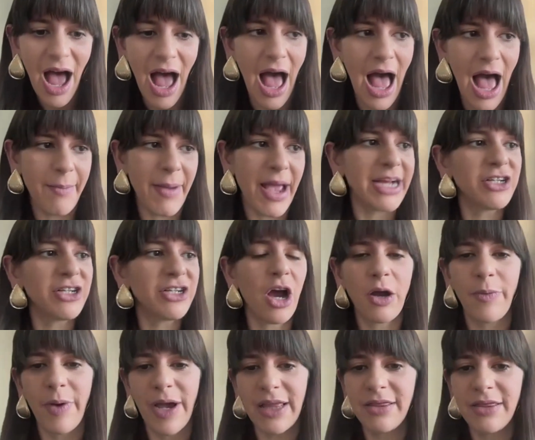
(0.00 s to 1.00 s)
I
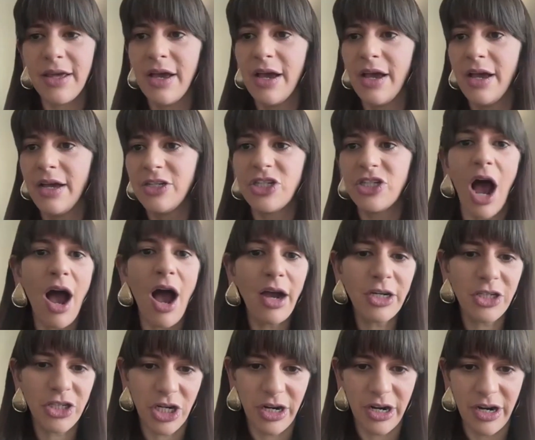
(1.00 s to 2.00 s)
talk with
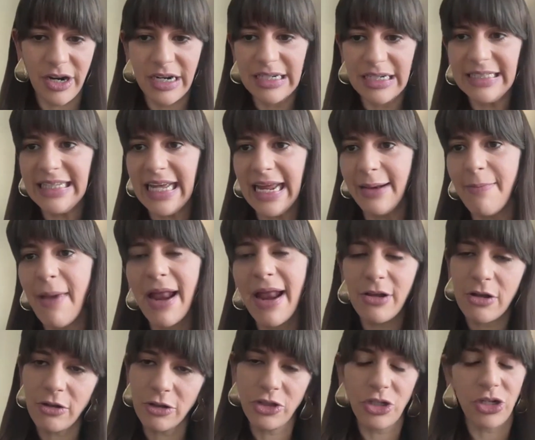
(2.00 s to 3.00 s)
doctors and
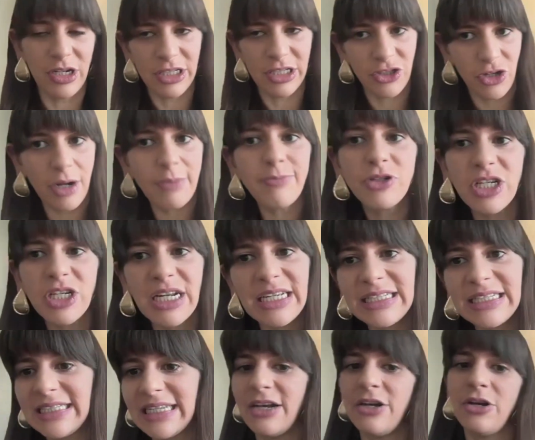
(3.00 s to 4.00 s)
medical
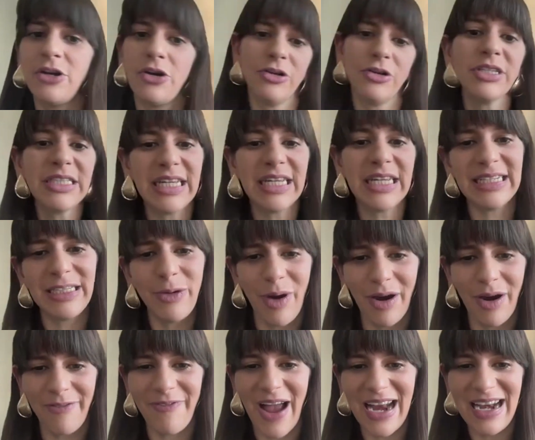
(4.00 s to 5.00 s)
transcriptionists and nurses who
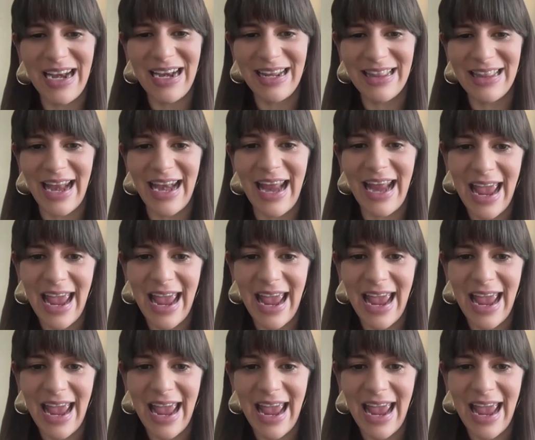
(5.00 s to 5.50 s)
are finding that